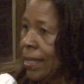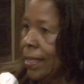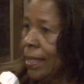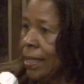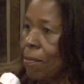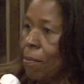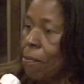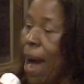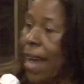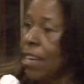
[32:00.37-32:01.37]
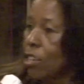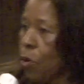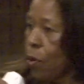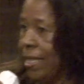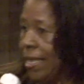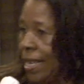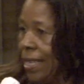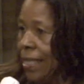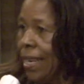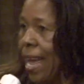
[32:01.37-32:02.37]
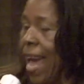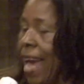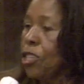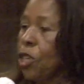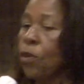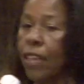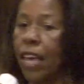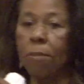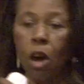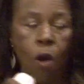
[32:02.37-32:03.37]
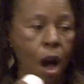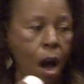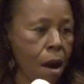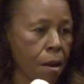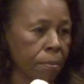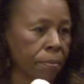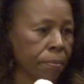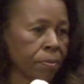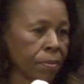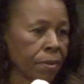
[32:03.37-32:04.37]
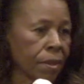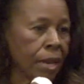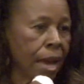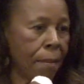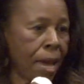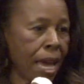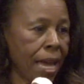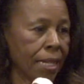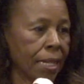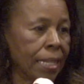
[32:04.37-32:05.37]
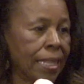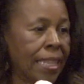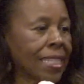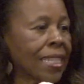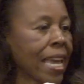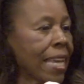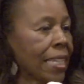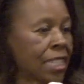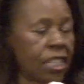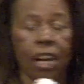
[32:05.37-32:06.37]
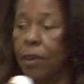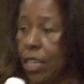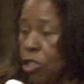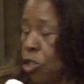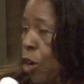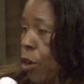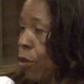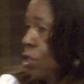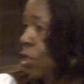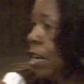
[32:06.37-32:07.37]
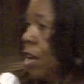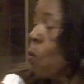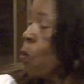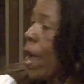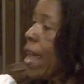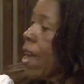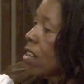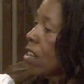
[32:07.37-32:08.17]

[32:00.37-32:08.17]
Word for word: And what? My anointed. And do them no harm. Amen. This thing is serious, church.